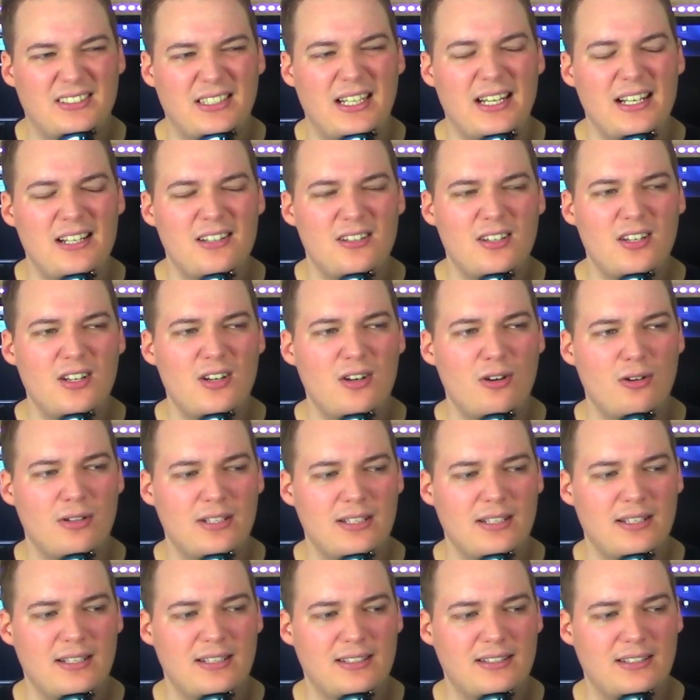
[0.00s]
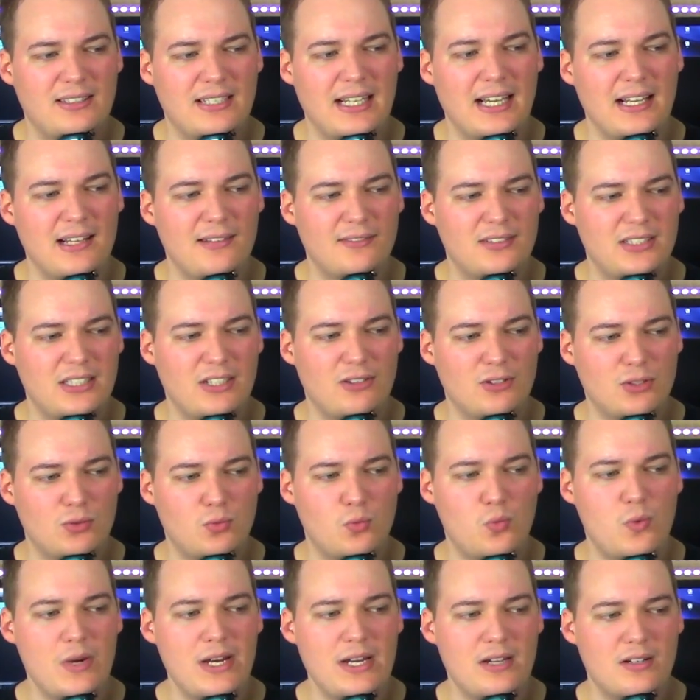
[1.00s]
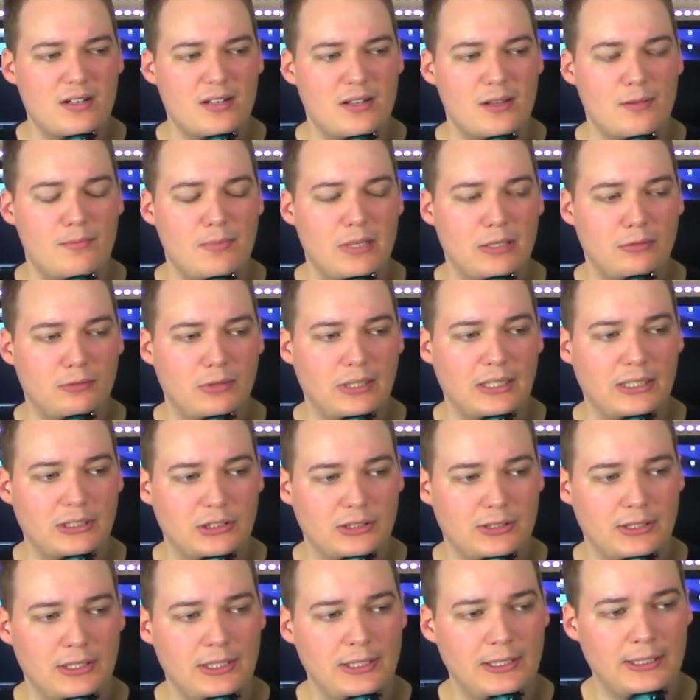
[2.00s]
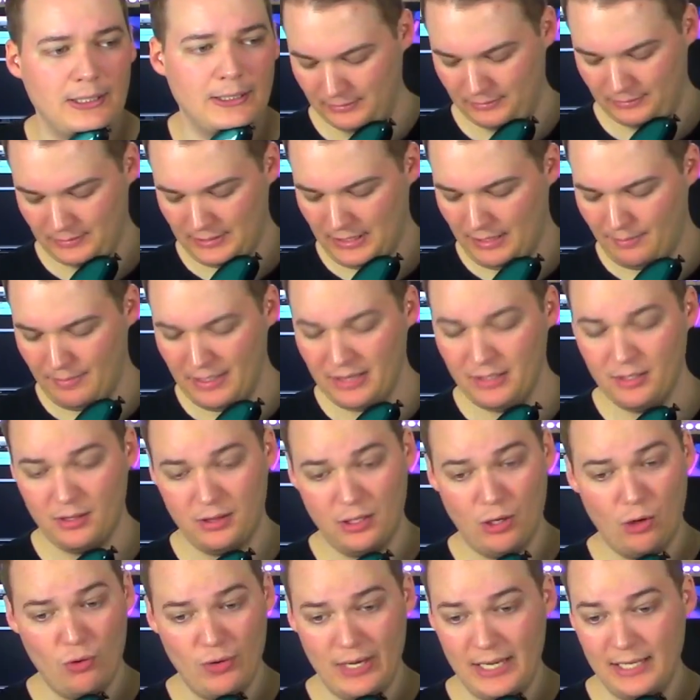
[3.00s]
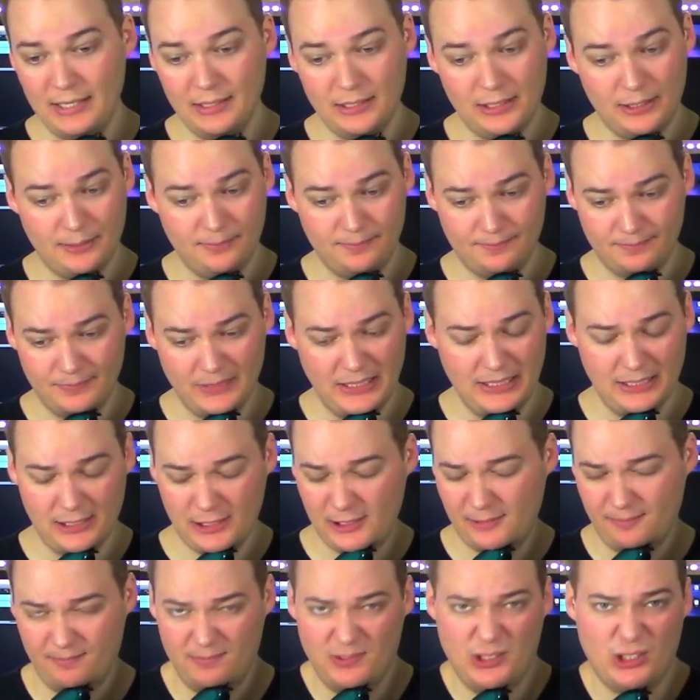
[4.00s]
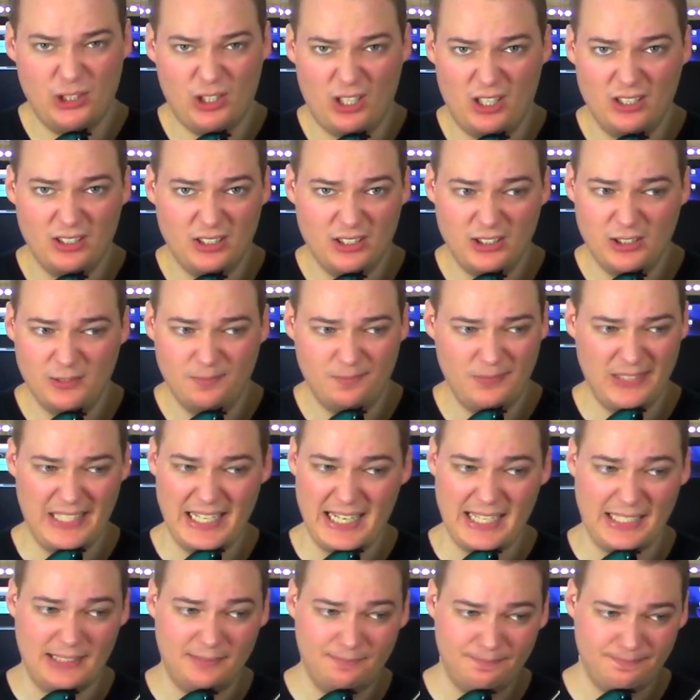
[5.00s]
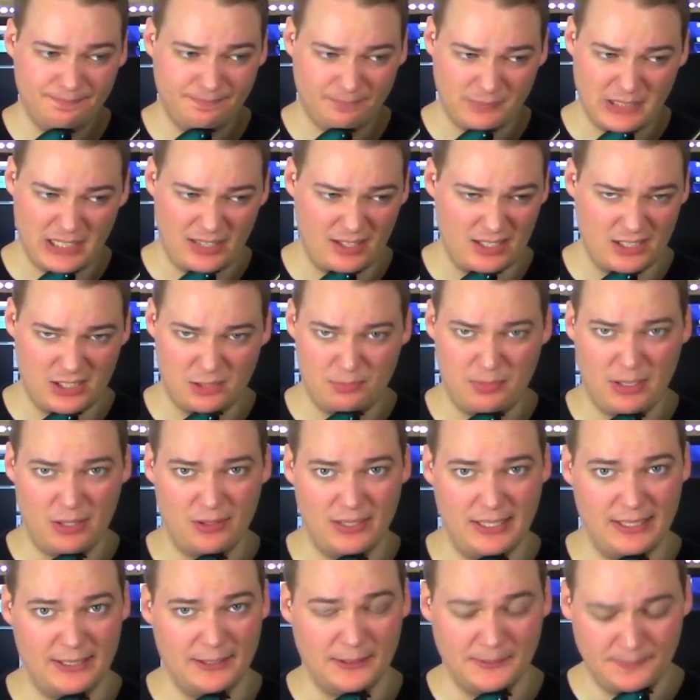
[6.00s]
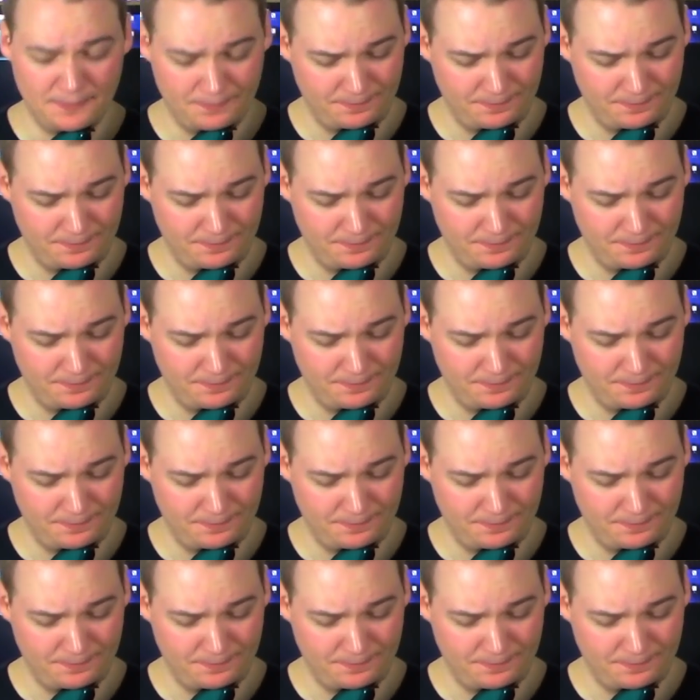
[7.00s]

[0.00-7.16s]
I don't know, it kind of sounds weird in the mid-range. I mean, the low end is solid, yeah, but that's about it.